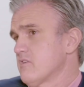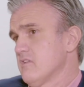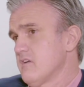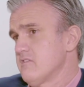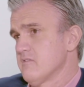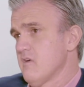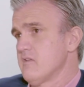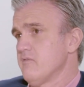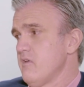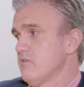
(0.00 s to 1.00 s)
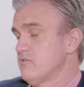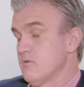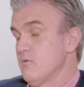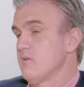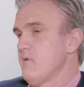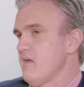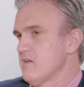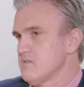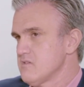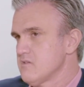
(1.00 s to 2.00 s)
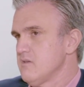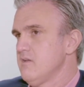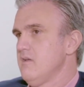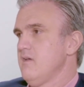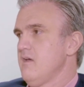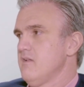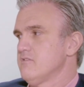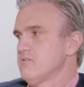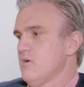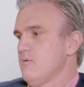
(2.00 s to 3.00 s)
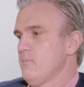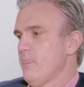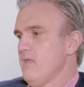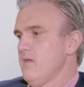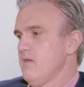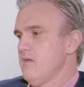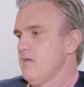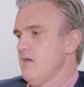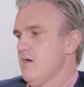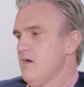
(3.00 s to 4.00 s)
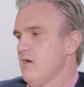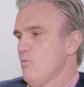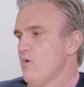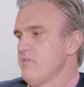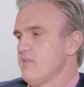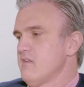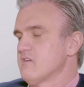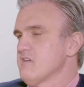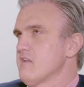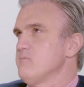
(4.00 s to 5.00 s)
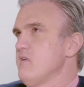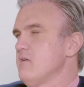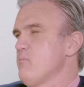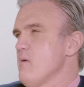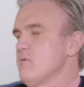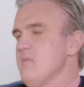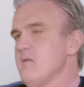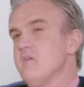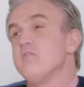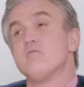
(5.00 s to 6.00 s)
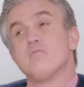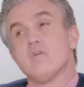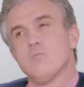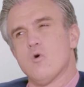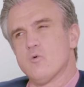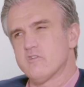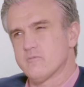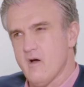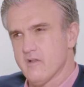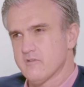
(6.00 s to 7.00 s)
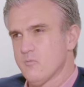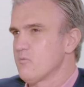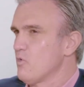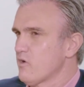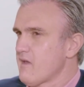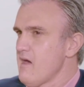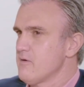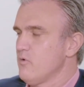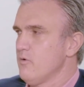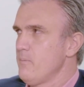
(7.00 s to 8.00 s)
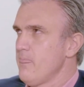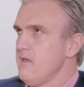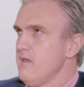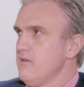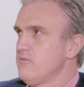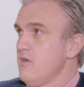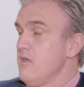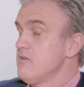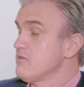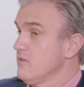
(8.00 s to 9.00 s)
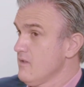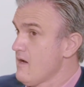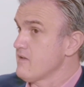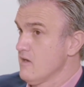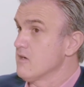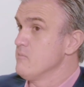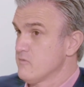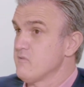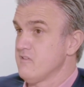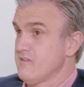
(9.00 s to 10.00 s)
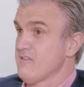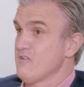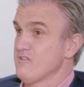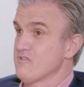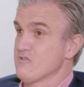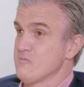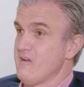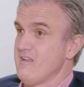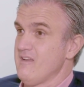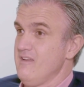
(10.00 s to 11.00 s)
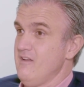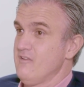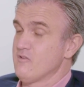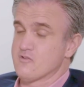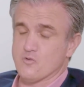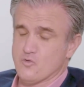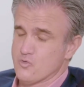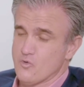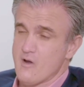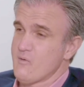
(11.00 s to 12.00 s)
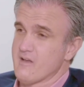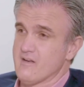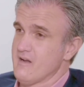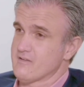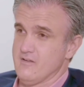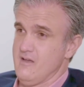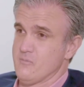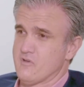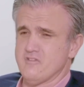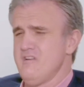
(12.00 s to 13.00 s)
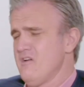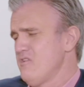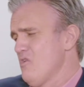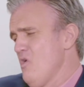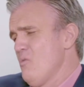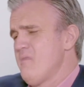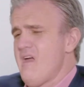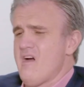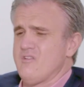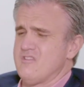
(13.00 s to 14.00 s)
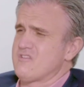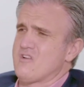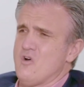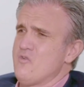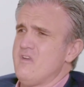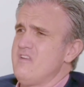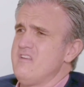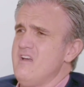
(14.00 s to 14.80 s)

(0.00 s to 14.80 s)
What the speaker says: or collectors of other fields, they're really paying attention. And so one thing that excites me and probably made me feel more responsible and more accountable is there's a lot of young numismatists out there on social media. So it's a great way to connect to them. Because, they're home now, there's COVID,